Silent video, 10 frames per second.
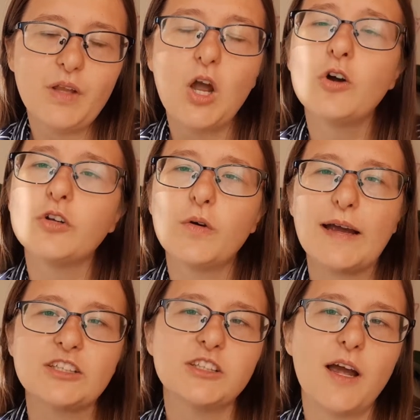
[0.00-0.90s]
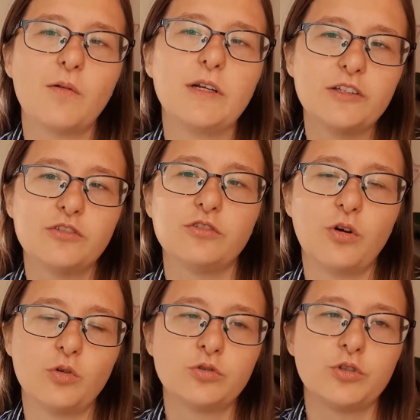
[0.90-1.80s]
Oh no, actually I wanted to
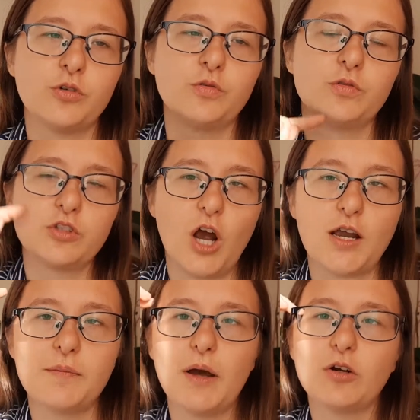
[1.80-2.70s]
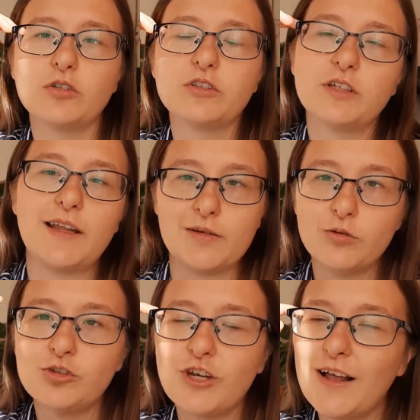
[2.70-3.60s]
also talk about
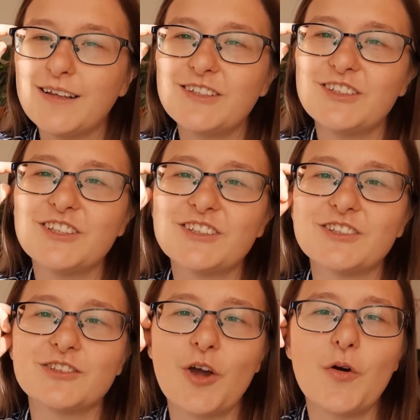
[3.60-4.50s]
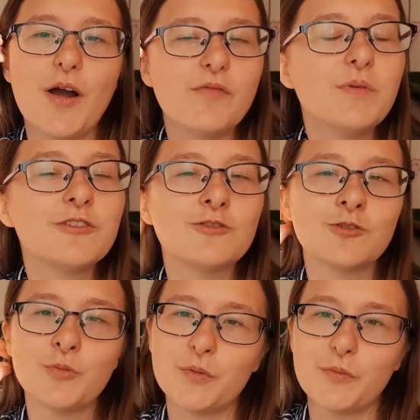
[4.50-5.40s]
language challenges. So I've been
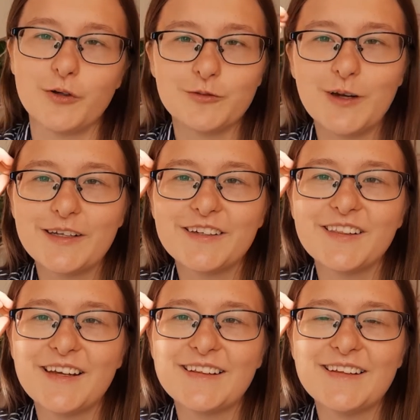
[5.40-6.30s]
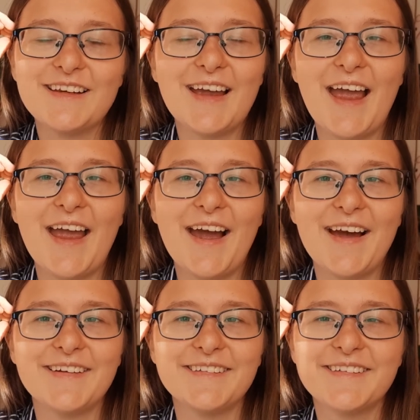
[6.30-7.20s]
super motivated lately,
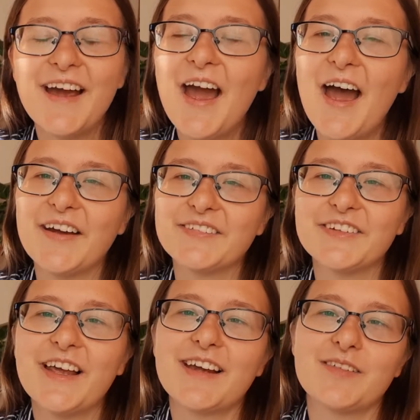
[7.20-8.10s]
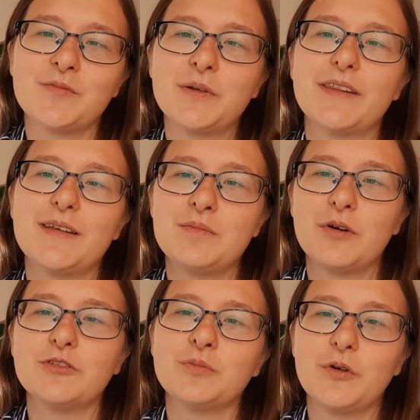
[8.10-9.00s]
and I feel like I've been the
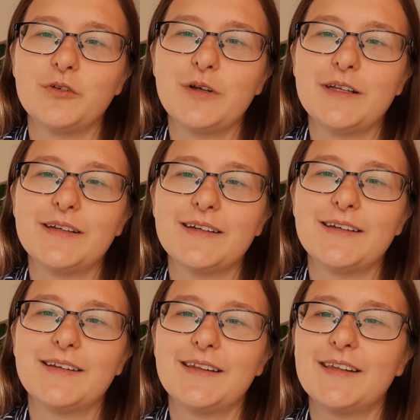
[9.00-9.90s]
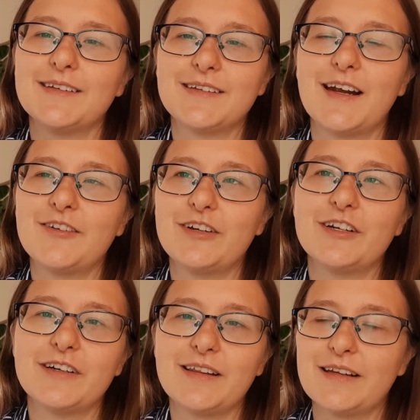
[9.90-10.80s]
most motivated this entire
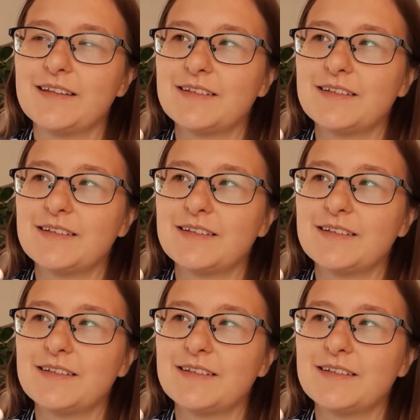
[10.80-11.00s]
year. Like, the